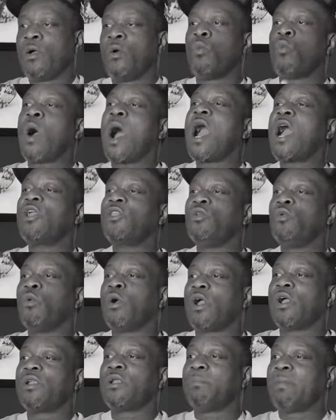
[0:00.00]
Why are you
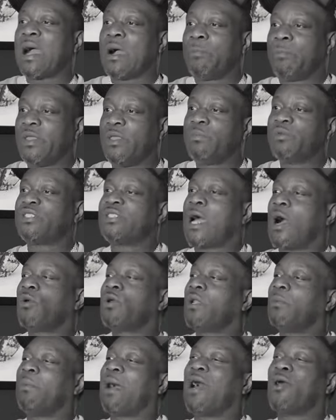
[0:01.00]
worried about people
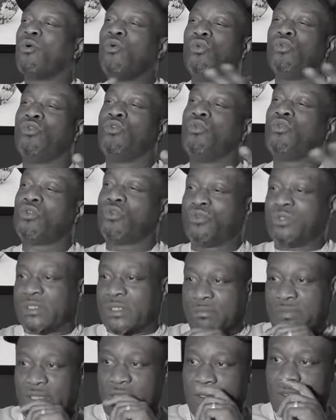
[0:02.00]
talking about who you used
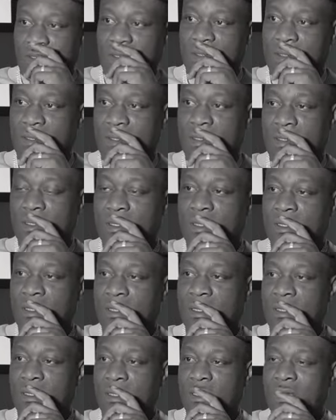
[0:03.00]
to be?
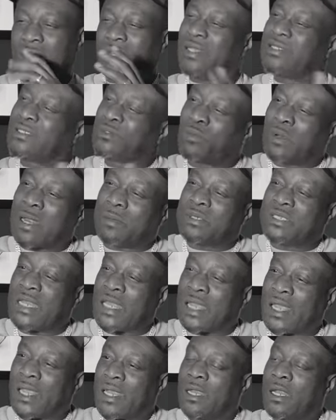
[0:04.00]
Listen to what I'm
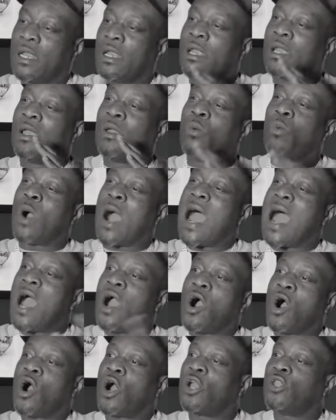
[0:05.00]
saying.
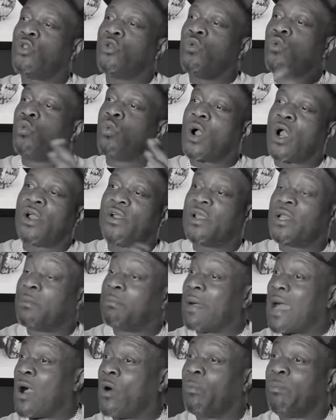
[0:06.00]
Why are you worried
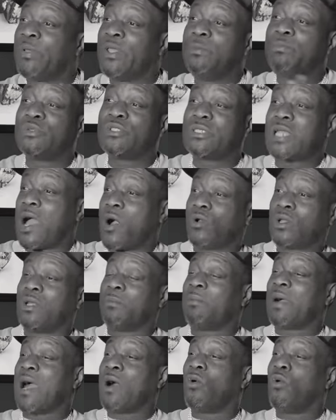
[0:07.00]
about people talking
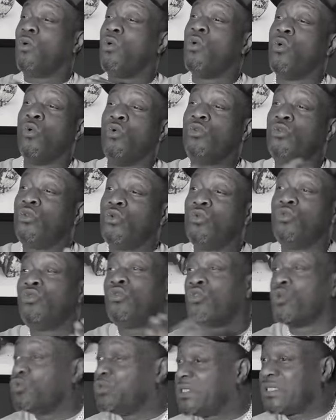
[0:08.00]
about who
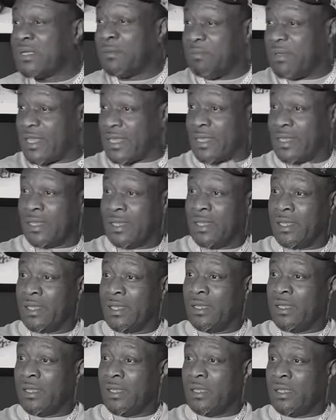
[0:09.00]
you used to
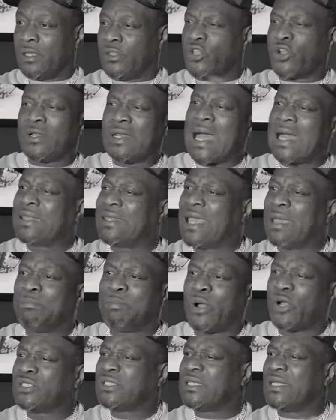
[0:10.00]
be? You're not that
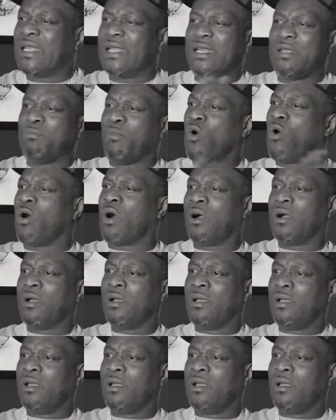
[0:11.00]
person anymore.